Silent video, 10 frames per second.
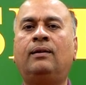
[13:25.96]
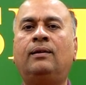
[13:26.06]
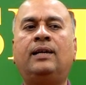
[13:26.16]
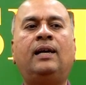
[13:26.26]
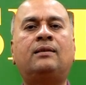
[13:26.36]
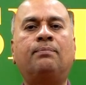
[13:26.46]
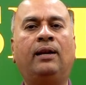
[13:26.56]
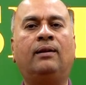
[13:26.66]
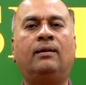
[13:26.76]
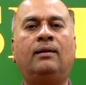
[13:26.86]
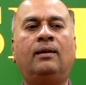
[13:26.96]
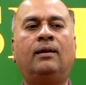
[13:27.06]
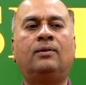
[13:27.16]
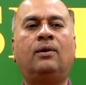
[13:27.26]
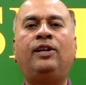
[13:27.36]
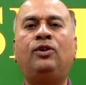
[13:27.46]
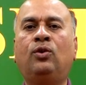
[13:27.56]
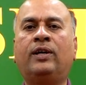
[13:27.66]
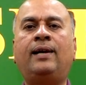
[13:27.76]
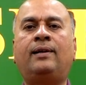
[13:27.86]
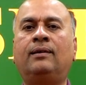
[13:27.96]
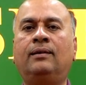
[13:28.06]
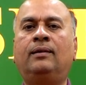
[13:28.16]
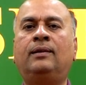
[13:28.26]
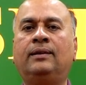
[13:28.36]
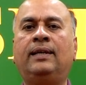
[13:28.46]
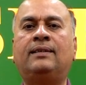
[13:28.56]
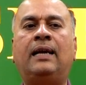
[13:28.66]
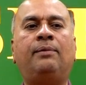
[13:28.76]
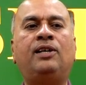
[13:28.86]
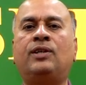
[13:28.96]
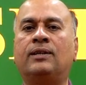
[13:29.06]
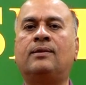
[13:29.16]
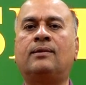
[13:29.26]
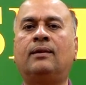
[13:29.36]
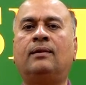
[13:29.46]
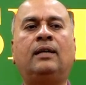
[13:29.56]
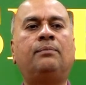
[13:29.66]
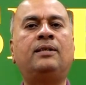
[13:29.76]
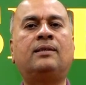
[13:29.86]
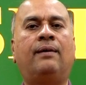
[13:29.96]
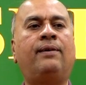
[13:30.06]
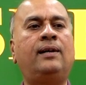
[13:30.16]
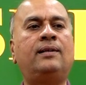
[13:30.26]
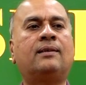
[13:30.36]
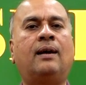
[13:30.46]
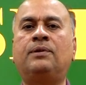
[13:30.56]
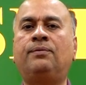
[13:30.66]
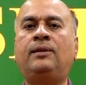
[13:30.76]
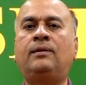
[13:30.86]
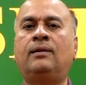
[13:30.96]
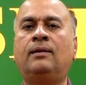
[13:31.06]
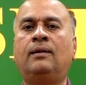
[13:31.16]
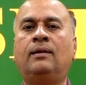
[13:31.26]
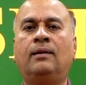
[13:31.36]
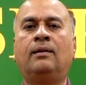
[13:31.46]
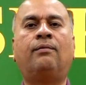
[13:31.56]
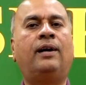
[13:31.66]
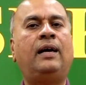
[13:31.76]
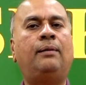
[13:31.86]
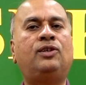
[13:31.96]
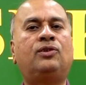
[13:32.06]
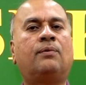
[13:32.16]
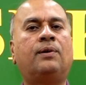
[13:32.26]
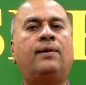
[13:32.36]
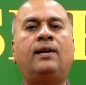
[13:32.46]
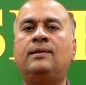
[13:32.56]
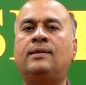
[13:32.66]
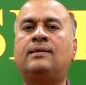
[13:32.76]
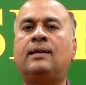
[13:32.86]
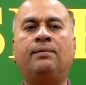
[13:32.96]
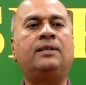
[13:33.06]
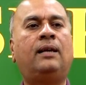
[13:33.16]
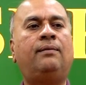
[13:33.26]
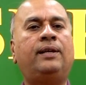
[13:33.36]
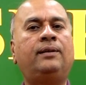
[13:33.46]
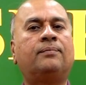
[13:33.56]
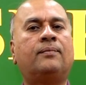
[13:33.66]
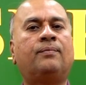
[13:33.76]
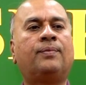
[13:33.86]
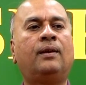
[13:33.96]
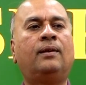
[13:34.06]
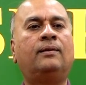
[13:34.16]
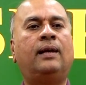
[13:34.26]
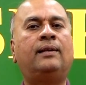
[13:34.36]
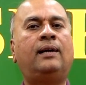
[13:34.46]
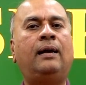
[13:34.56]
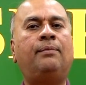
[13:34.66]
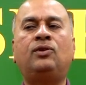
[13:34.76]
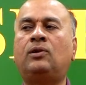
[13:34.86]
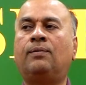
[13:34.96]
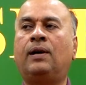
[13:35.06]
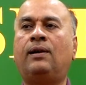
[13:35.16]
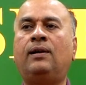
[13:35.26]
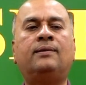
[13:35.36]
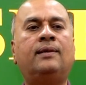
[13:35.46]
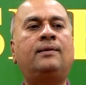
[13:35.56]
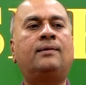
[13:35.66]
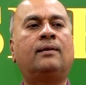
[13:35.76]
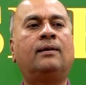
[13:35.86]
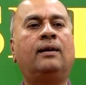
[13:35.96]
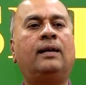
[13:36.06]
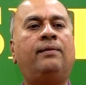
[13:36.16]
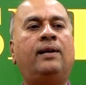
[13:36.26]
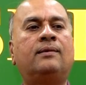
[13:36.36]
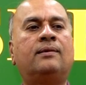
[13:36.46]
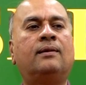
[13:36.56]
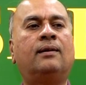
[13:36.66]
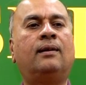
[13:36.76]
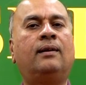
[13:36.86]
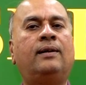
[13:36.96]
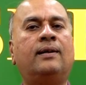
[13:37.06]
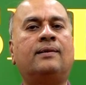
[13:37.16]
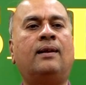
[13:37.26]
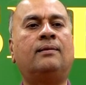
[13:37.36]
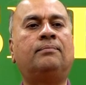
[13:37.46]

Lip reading: J.S. Mill. So, when you look at these dimensions, that means governance comes with one dimension of governance is service delivery. The other dimension of governance is grievance redressal.